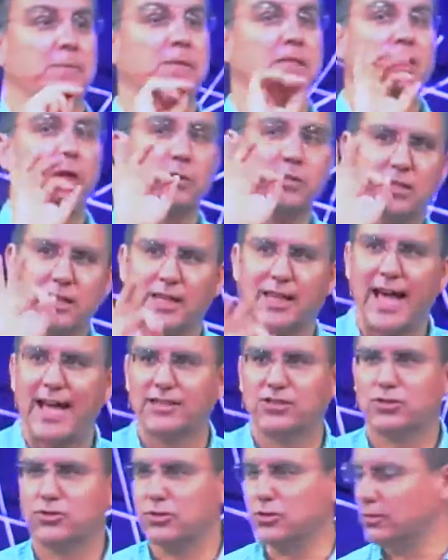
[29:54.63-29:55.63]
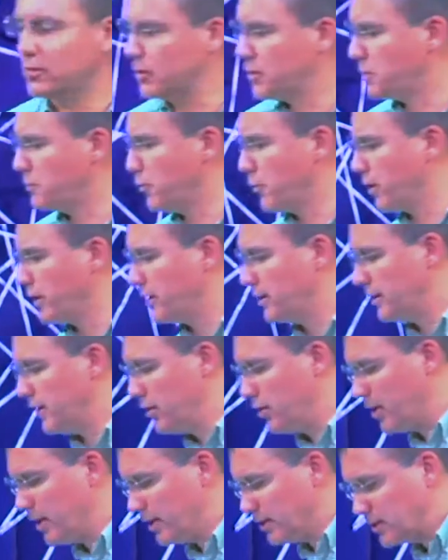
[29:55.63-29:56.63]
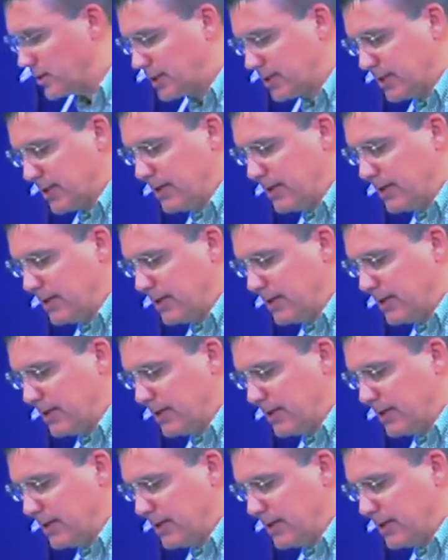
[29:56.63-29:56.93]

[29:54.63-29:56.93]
Notice the last truth this morning. Here it is.